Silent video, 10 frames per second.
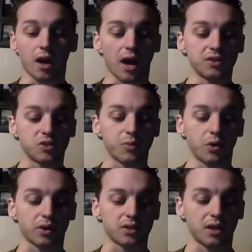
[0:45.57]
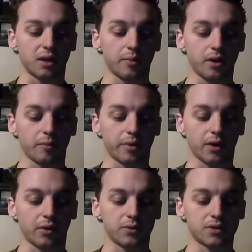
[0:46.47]
had spoken to him
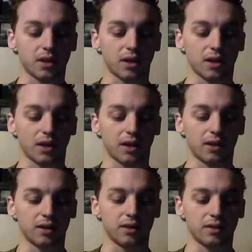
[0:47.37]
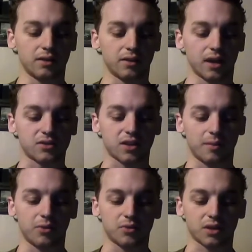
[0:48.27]
about the next
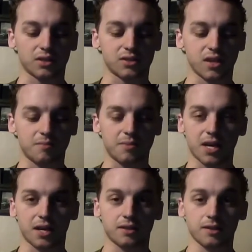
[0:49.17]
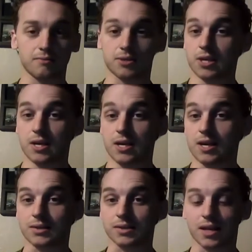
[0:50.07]
time he was going to send me anything, which
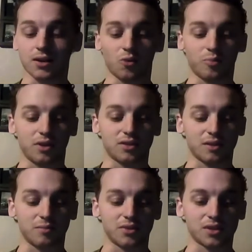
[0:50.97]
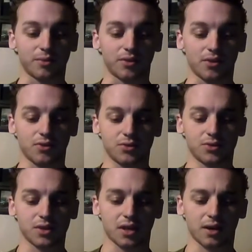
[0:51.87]
I was kind of hoping he'd send me some of
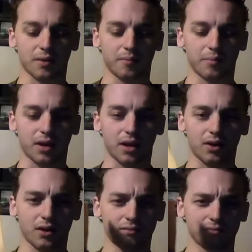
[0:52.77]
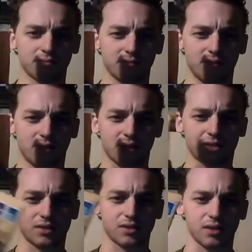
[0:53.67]
those. But I got
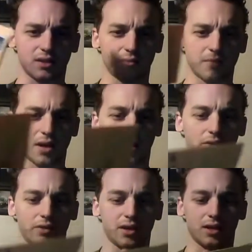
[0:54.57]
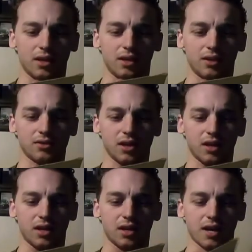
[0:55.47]
this in the mail. It is
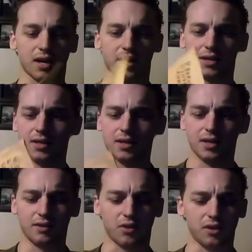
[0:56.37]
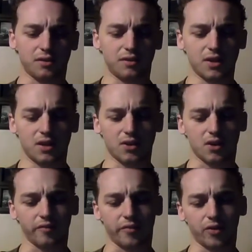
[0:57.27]
a very thin
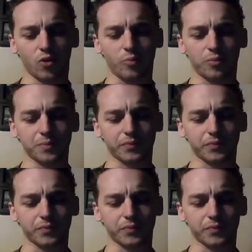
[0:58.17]
envelope,